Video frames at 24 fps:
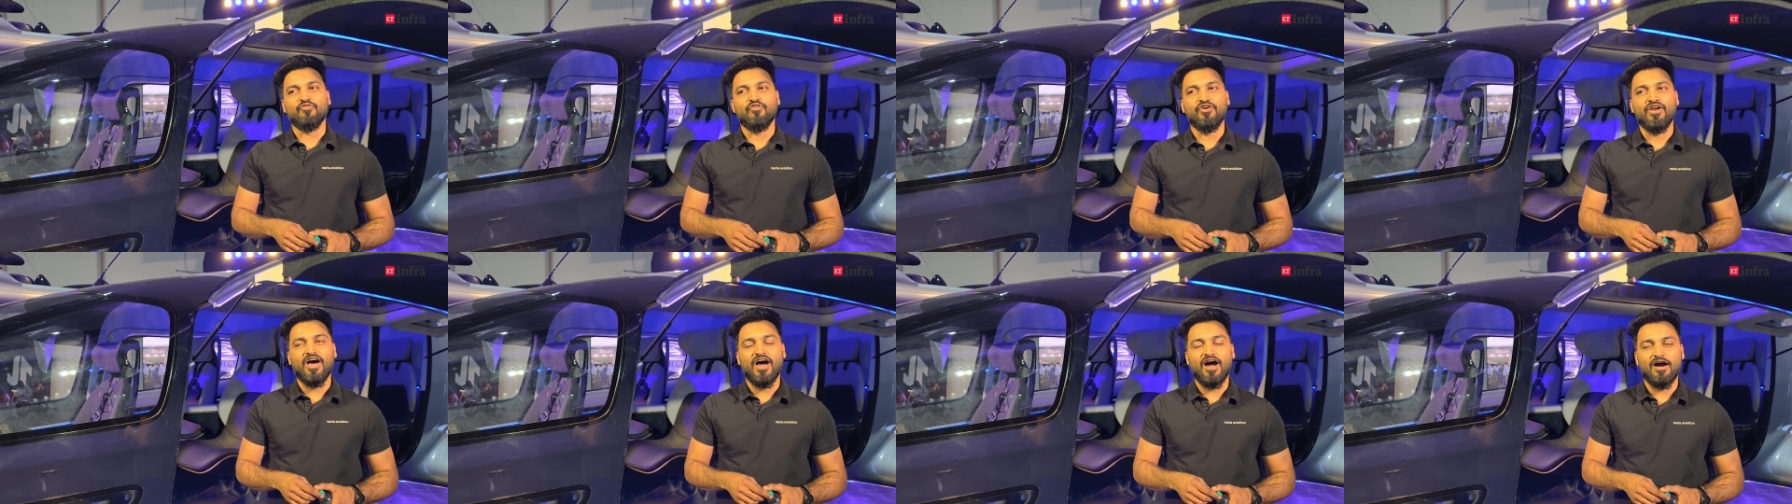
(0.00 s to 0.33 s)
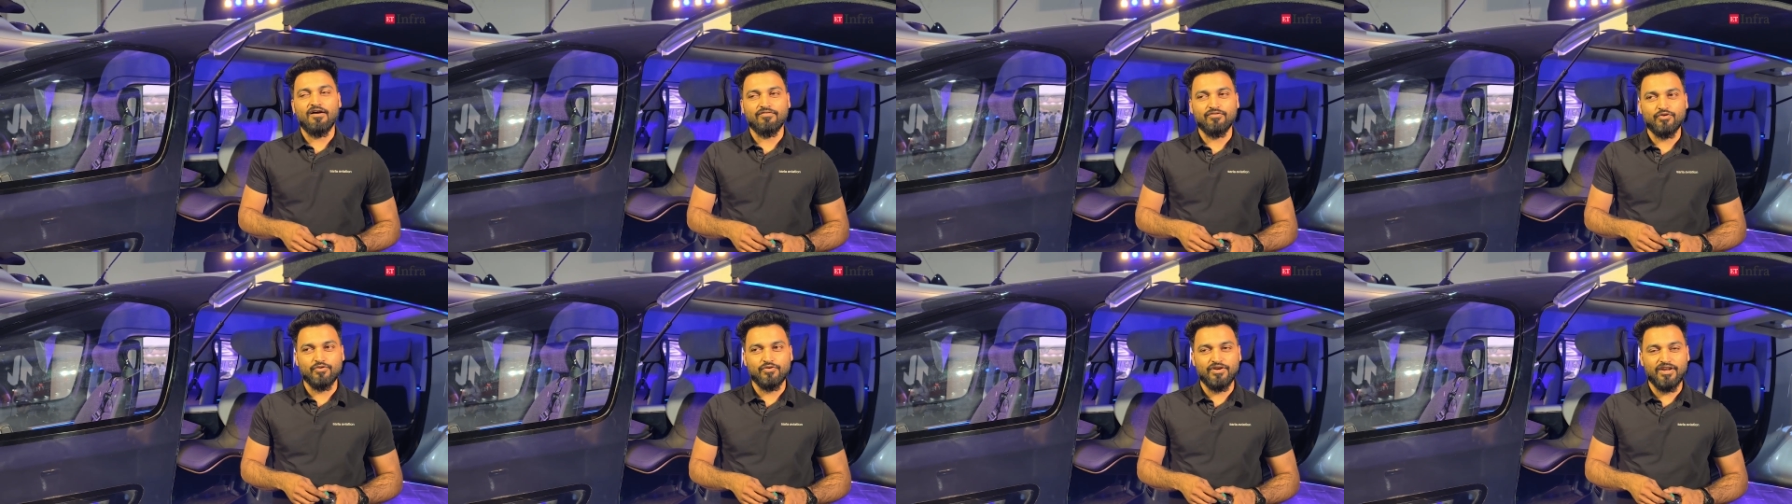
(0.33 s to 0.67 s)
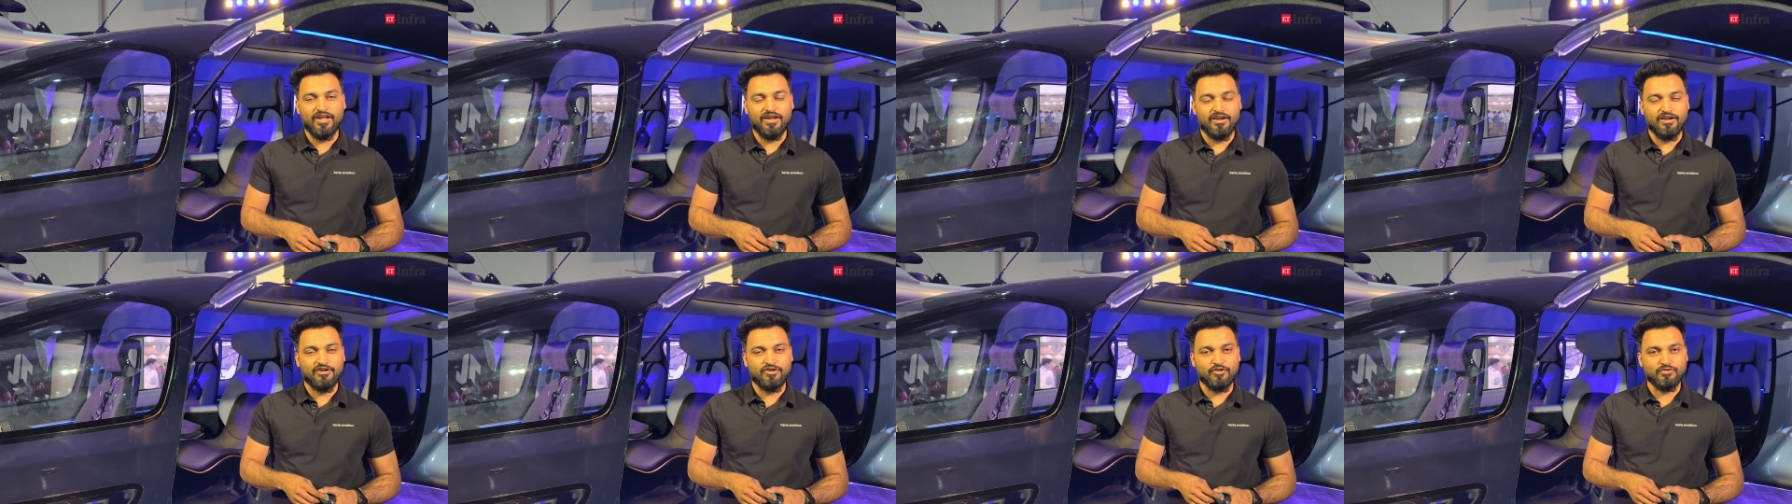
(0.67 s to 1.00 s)
would have to
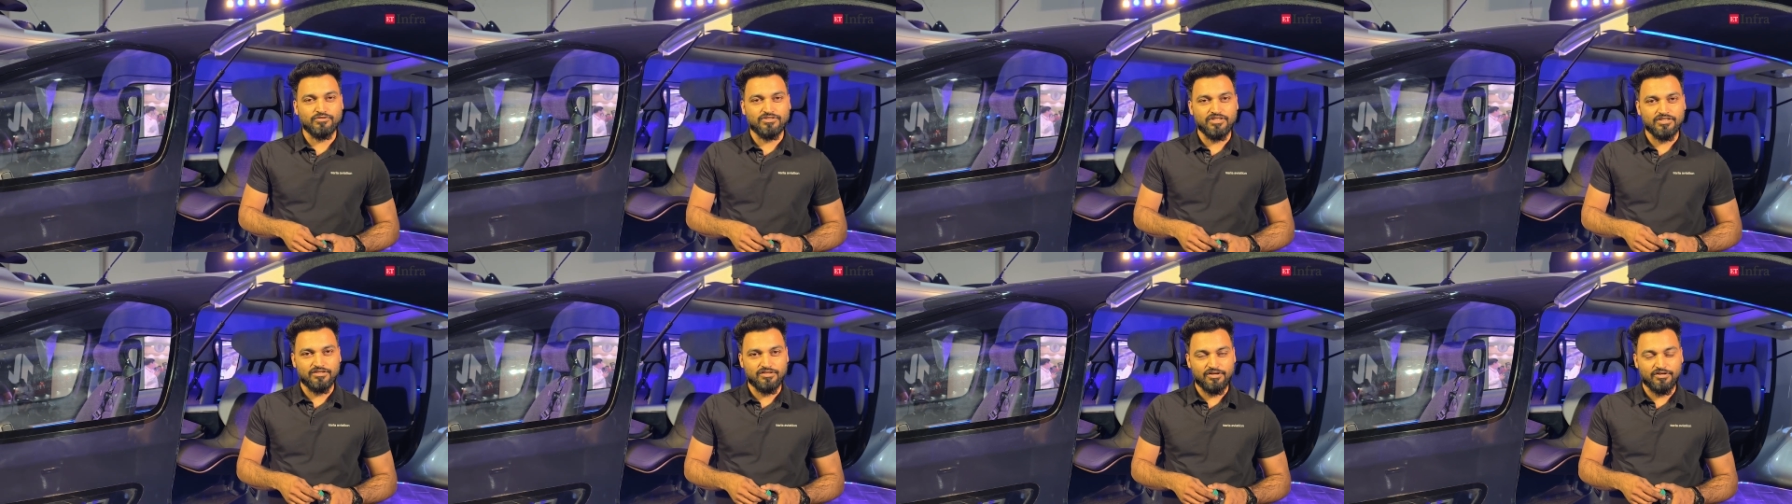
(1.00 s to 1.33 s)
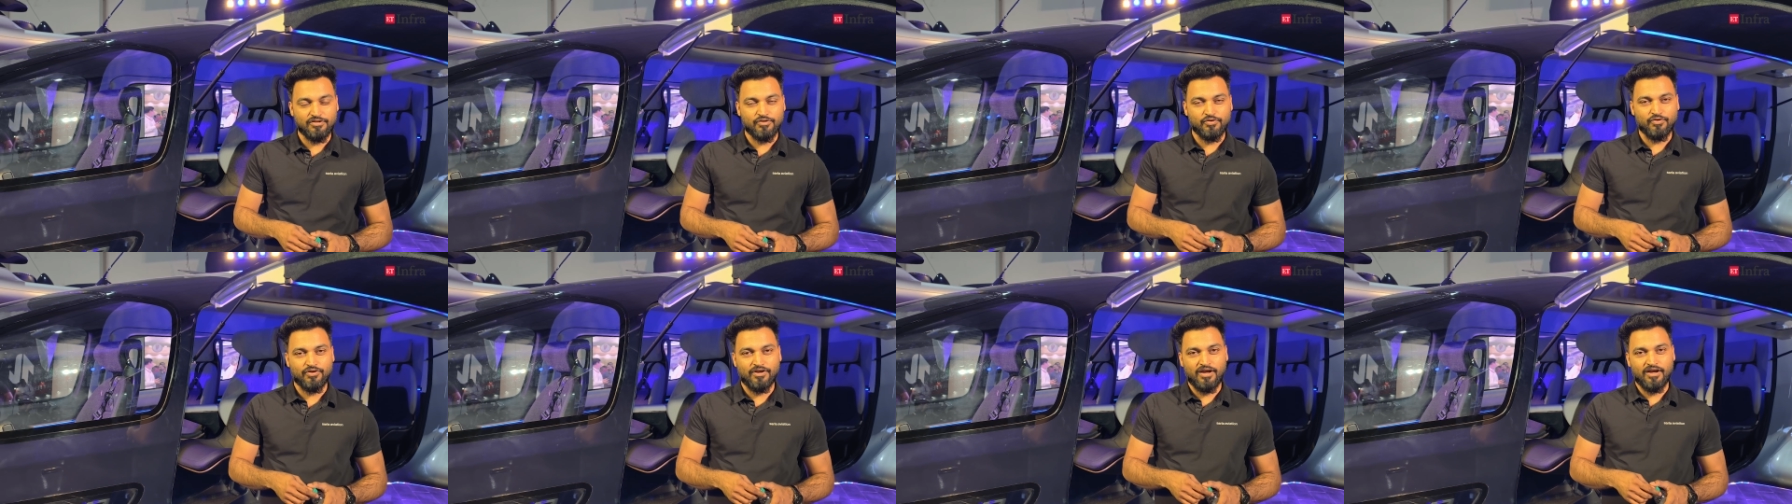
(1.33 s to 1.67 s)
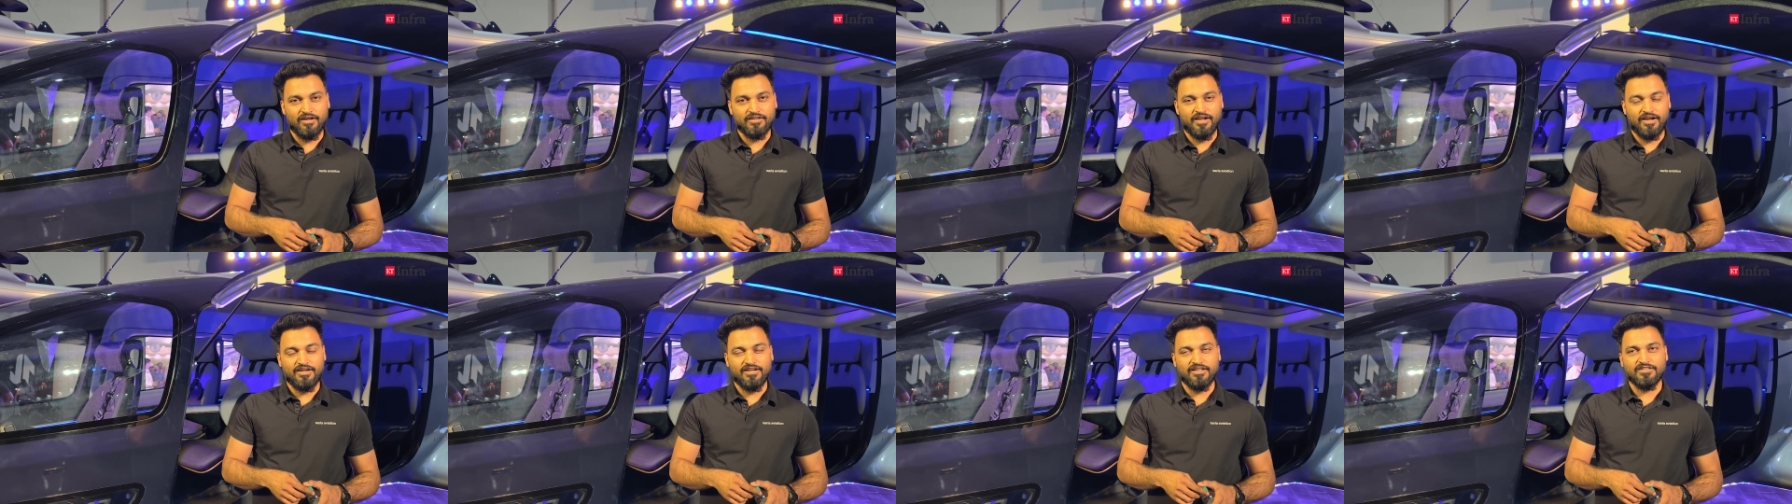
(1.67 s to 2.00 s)
take it to
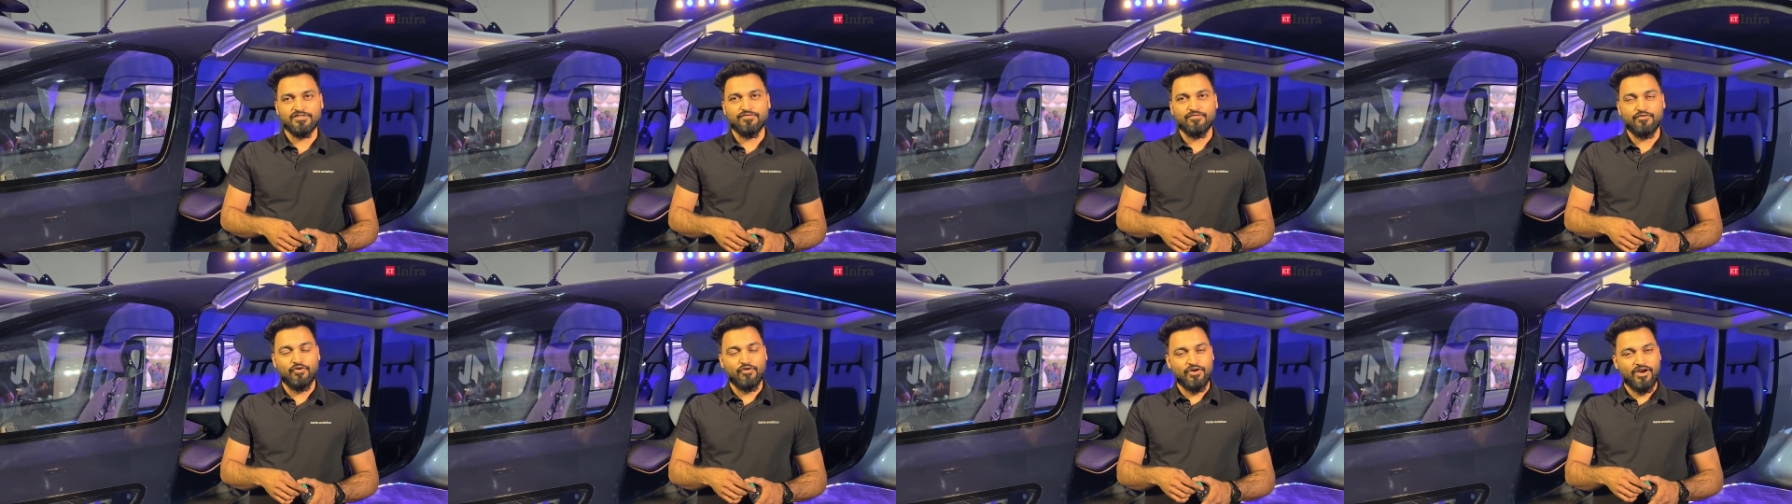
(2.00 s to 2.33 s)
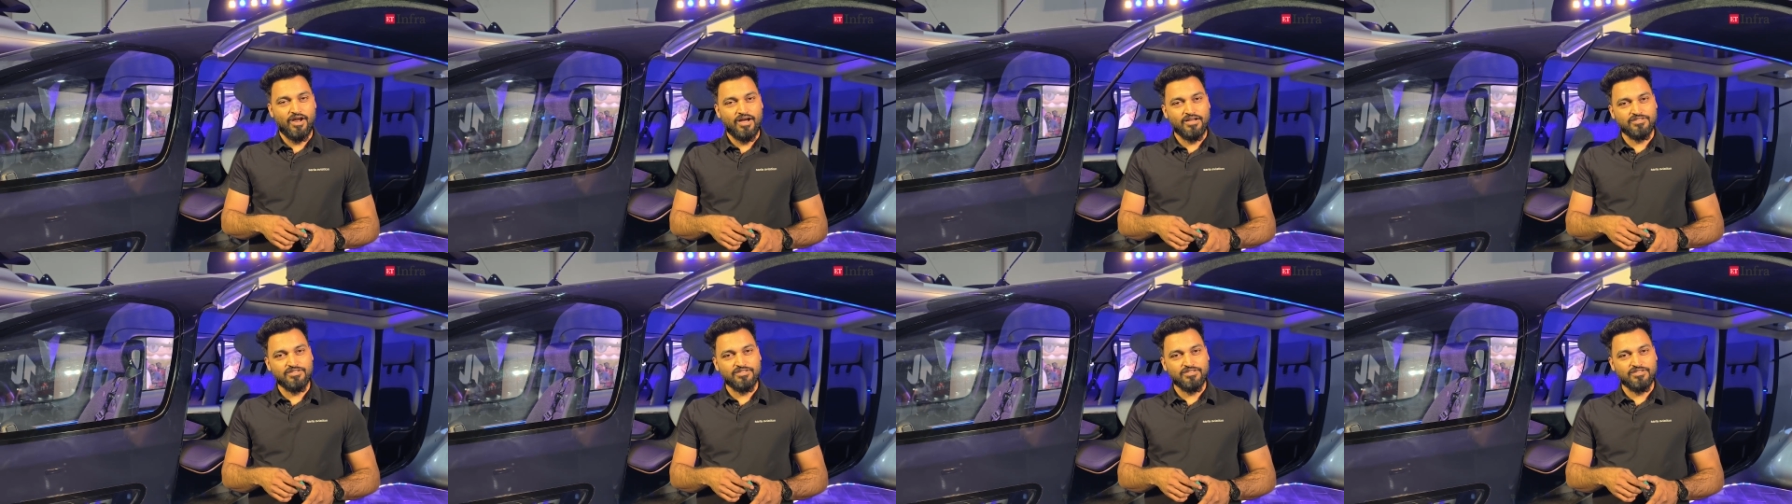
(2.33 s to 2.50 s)
Chitradurga that is 4